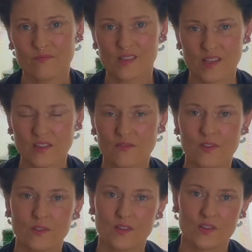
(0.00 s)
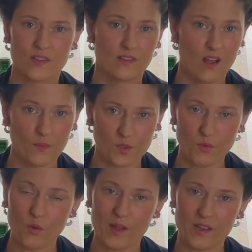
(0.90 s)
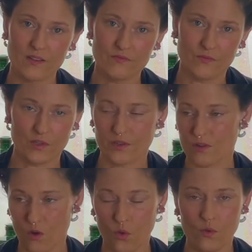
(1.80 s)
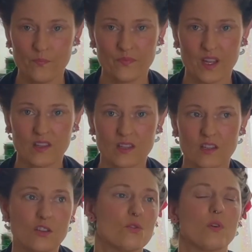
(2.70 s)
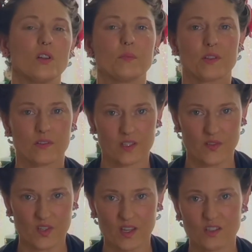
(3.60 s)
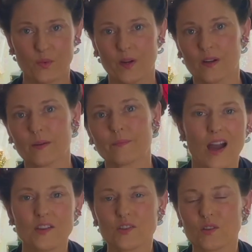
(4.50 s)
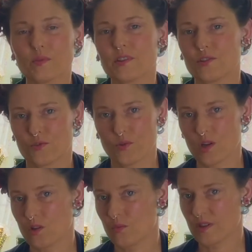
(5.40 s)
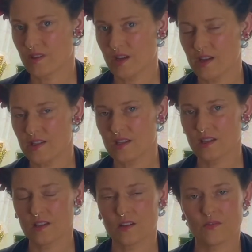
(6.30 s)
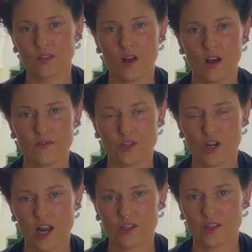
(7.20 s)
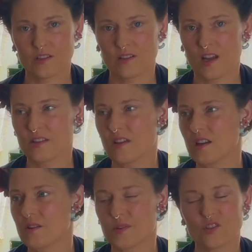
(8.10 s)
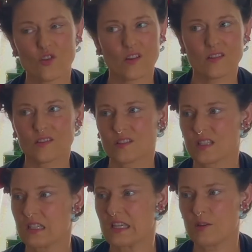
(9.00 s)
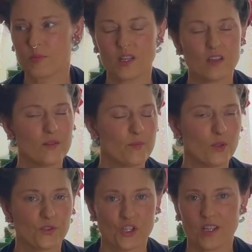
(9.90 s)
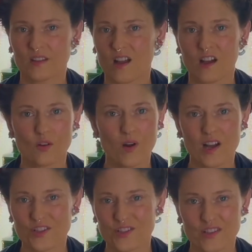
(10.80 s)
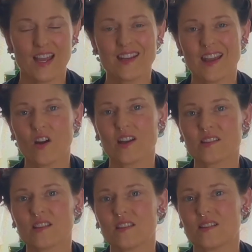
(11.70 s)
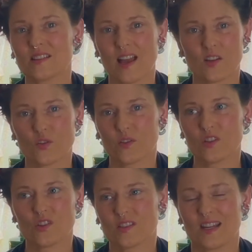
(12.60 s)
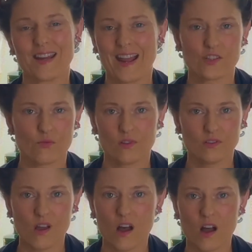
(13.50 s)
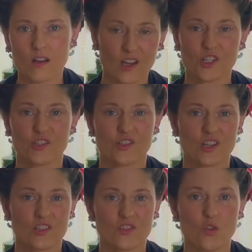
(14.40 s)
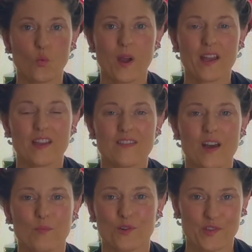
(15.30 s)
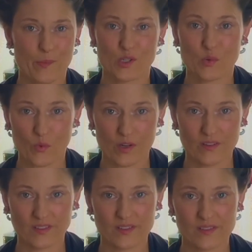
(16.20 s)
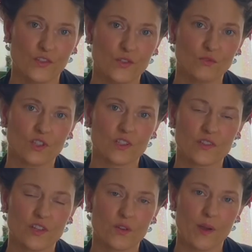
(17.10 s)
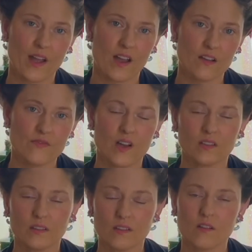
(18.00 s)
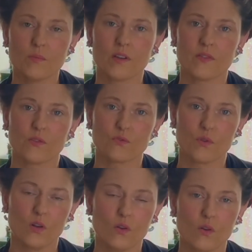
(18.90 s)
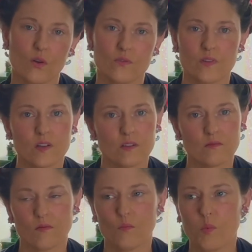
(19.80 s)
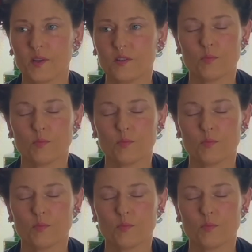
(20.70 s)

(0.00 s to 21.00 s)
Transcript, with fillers: set the filters in an optimal way for your goal, and then you roll up your sleeves and get to work. I used to really struggle with the idea of the law of attraction. I thought it was just hippie bullshit hogwash. And now I see that it's actually just a natural law. It's just the way that perception works. You learn that you have a little bit of control over what you